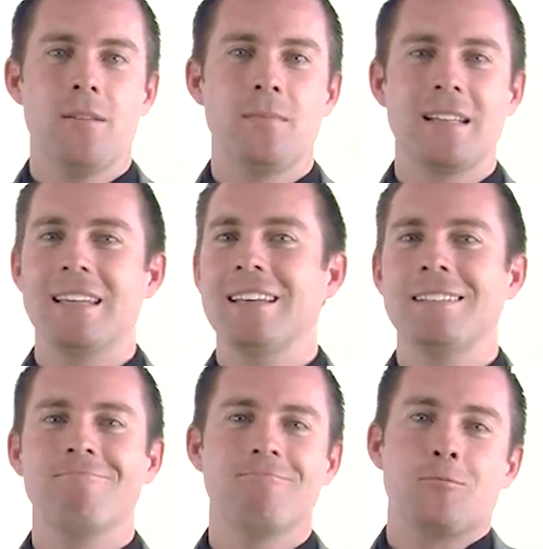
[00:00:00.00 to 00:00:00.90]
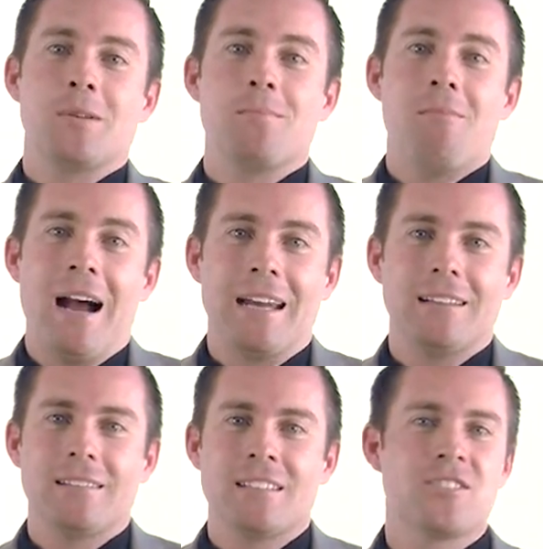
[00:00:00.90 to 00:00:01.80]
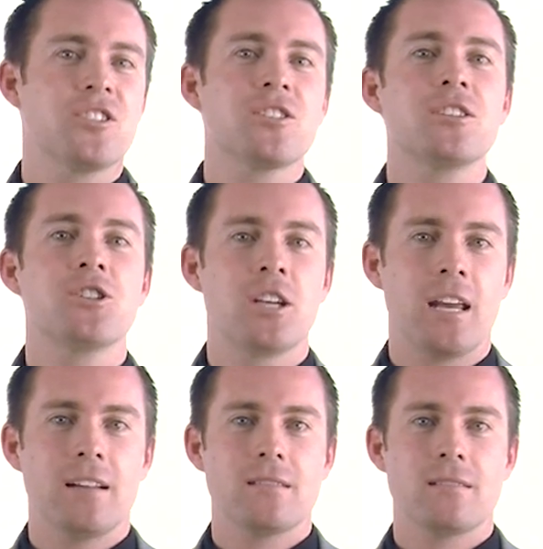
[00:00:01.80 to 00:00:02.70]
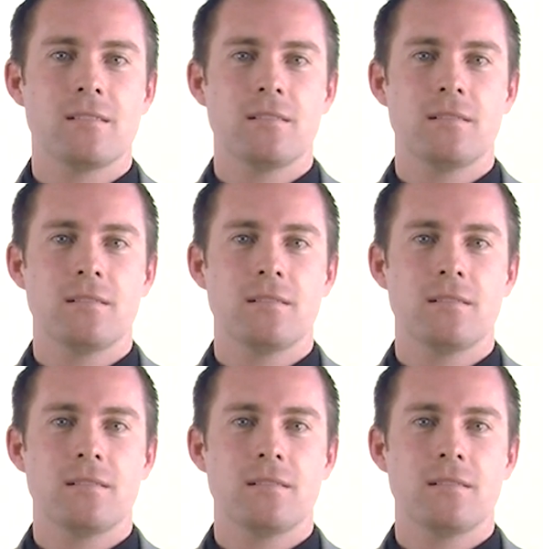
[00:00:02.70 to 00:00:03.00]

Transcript: But again, we might, it's just a chance.